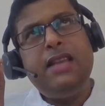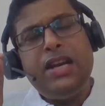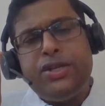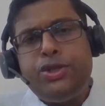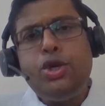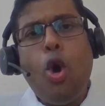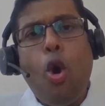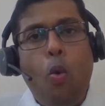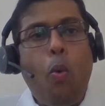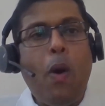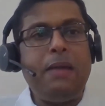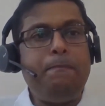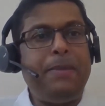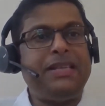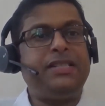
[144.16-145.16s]
There is no
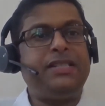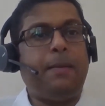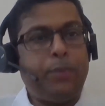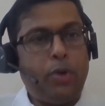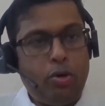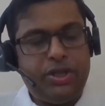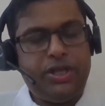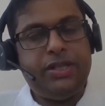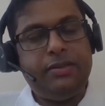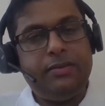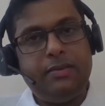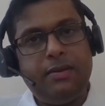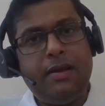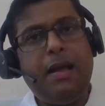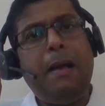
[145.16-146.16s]
one best
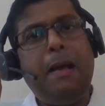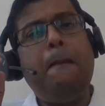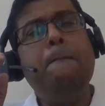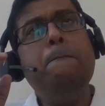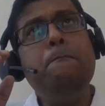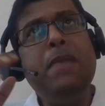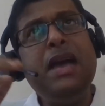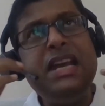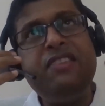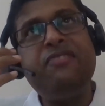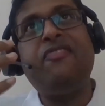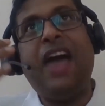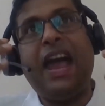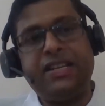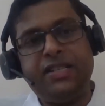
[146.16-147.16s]
approach.
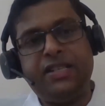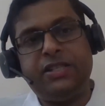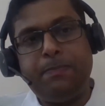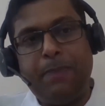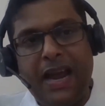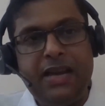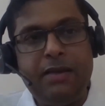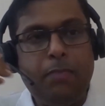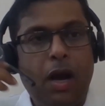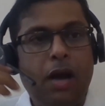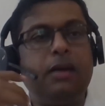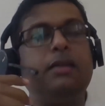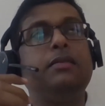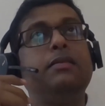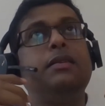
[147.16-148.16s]
Many factors play in,
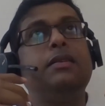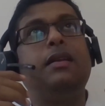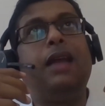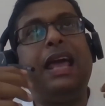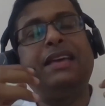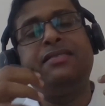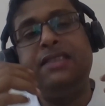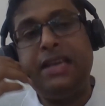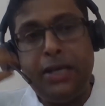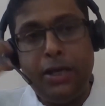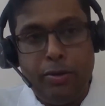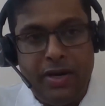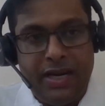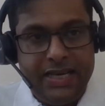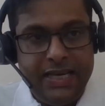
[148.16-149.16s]
Mark, like
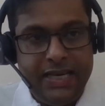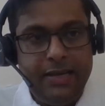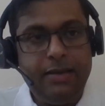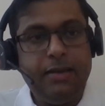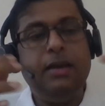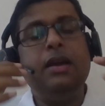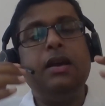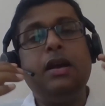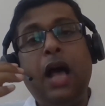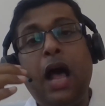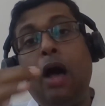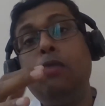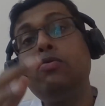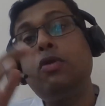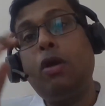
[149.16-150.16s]
security,
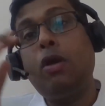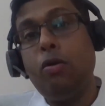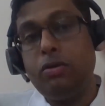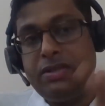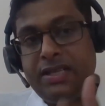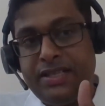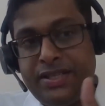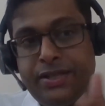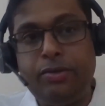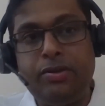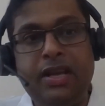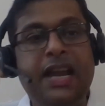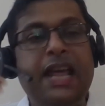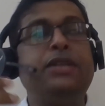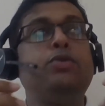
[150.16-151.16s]
how close it's
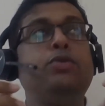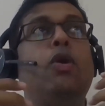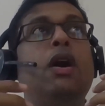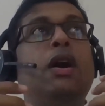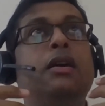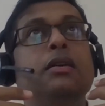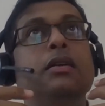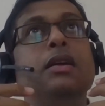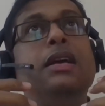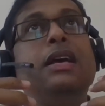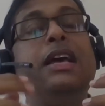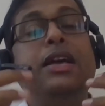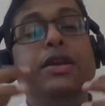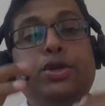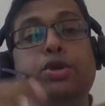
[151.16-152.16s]
to the network,
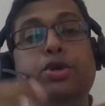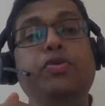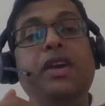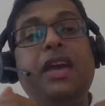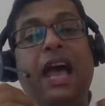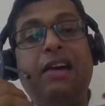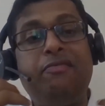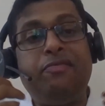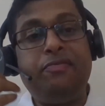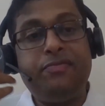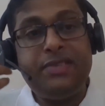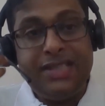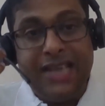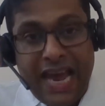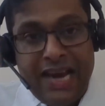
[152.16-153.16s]
do we have
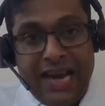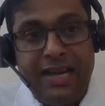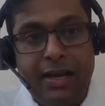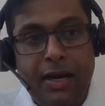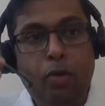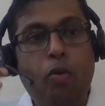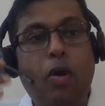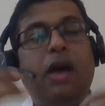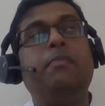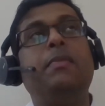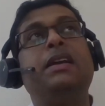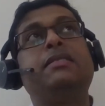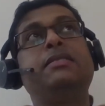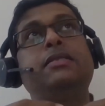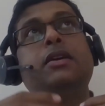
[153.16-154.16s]
scaling
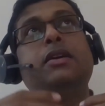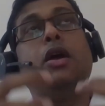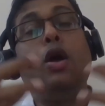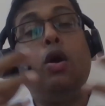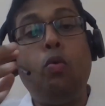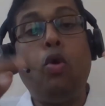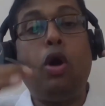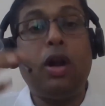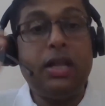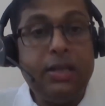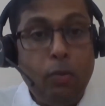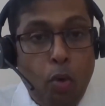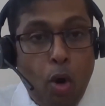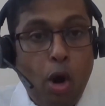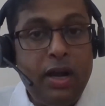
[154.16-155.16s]
requirements, what
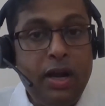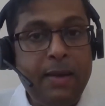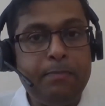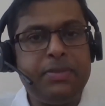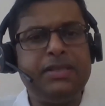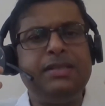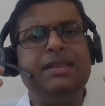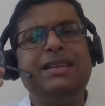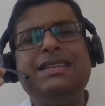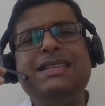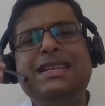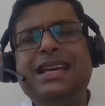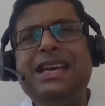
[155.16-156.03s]
are the volumes?